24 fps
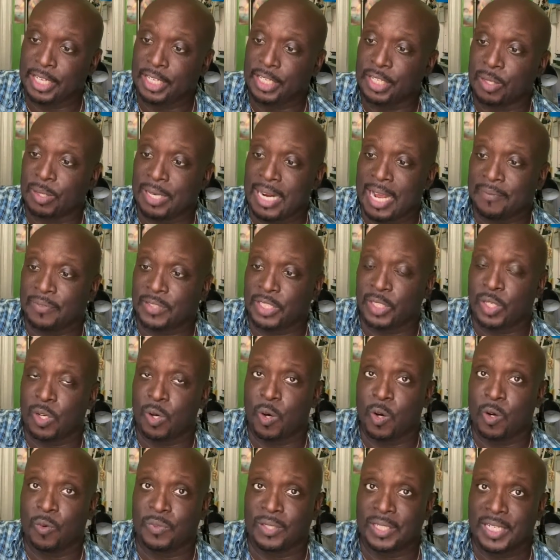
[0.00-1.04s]
you don't have to
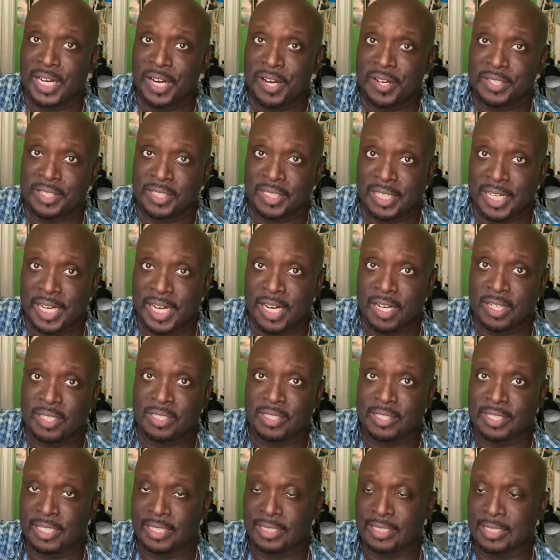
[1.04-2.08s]
go over layers and
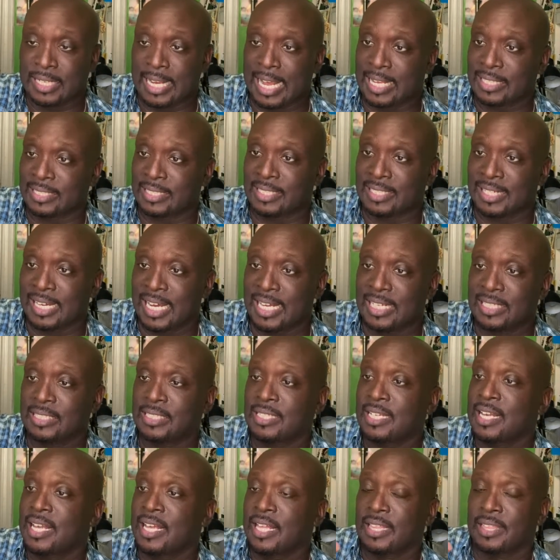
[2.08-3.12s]
layers. This has a
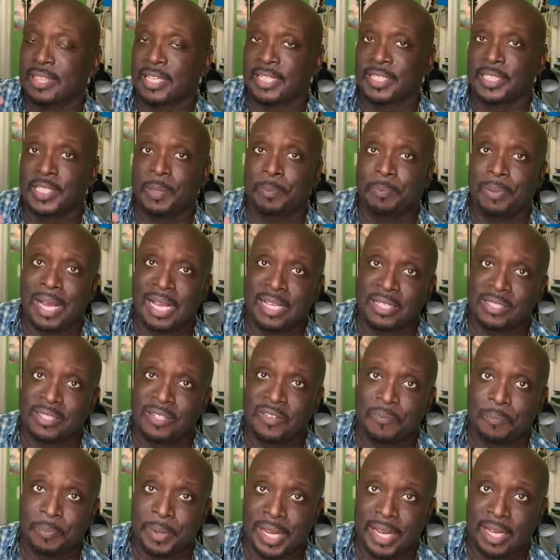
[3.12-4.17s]
nice thick deposit
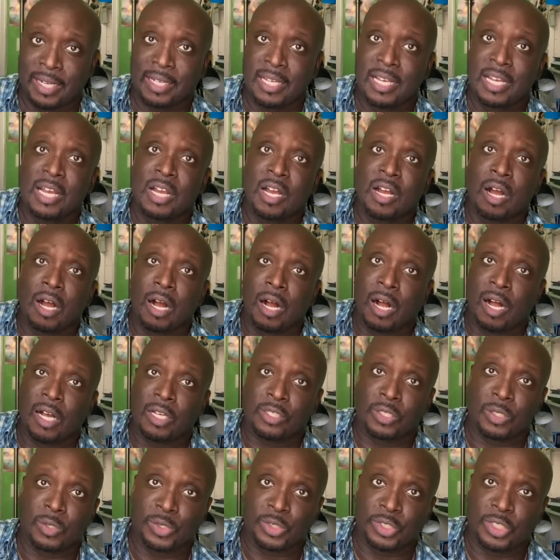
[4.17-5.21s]
of paint.
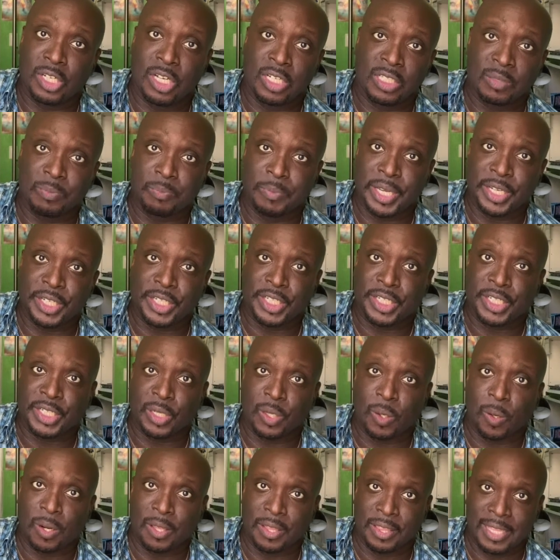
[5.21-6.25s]
Also, just make
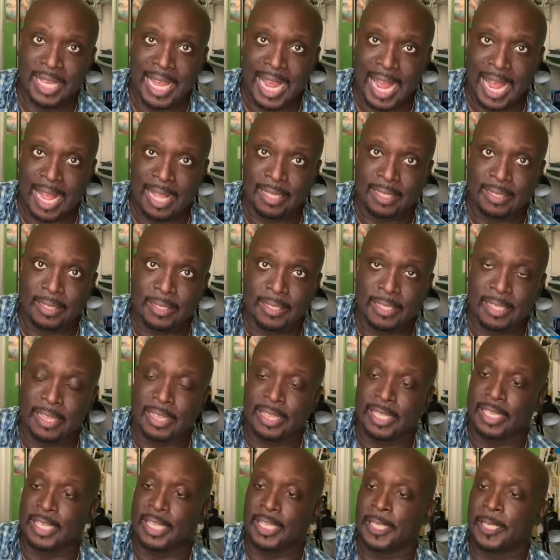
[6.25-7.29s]
sure that
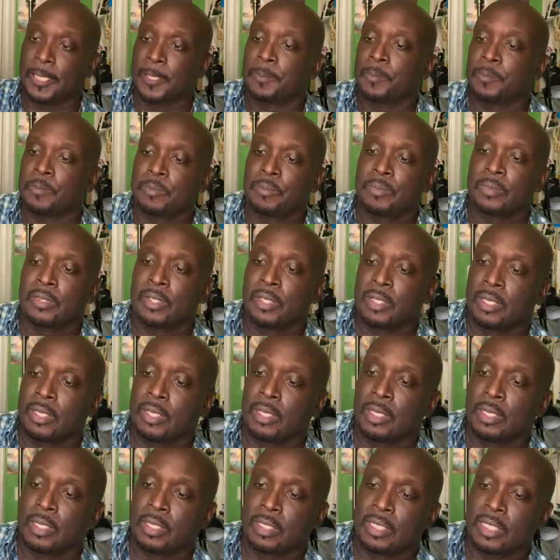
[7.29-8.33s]
the
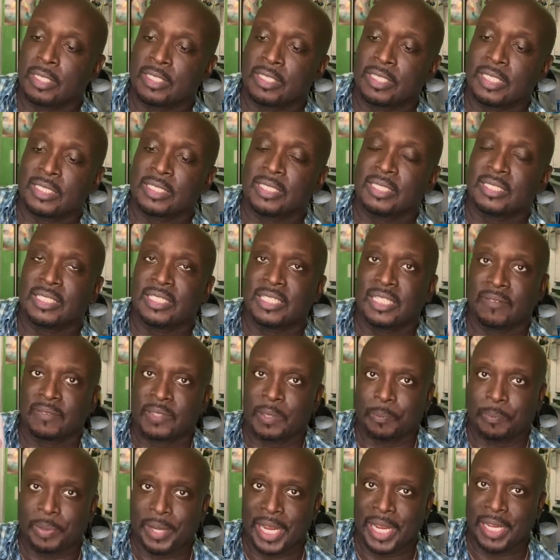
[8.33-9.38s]
consistency of
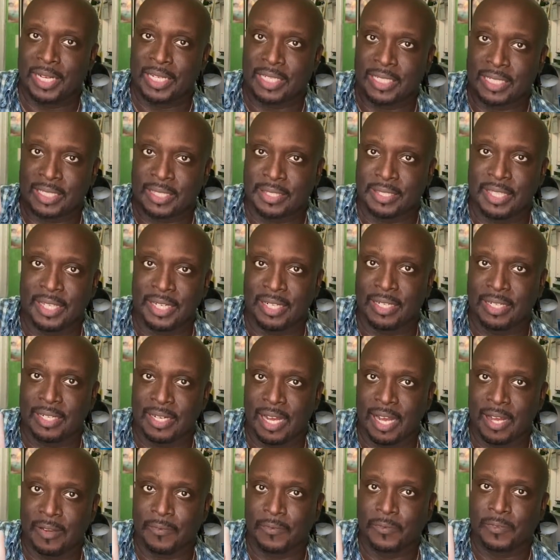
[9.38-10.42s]
the paint is thin
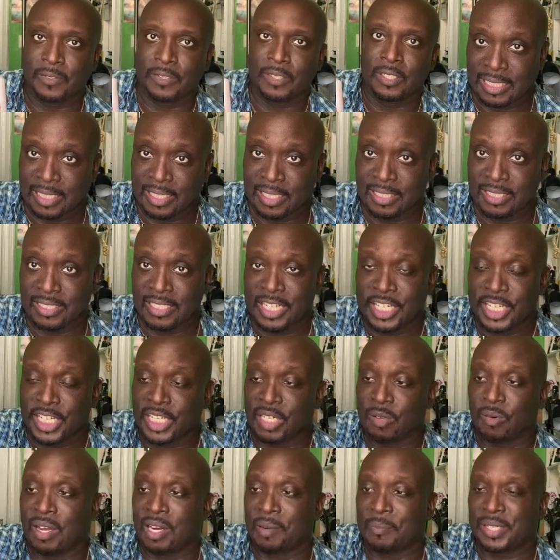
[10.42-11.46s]
enough because you
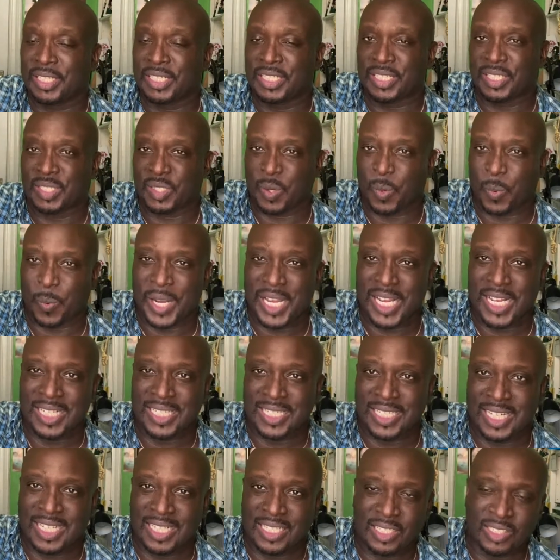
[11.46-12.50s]
don't want to be
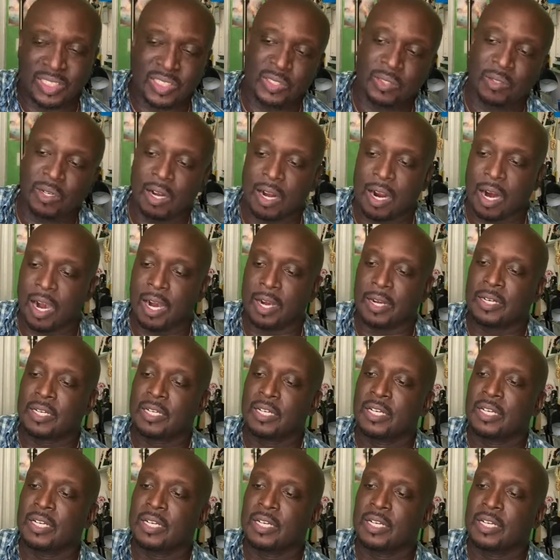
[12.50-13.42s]
squeezing too hard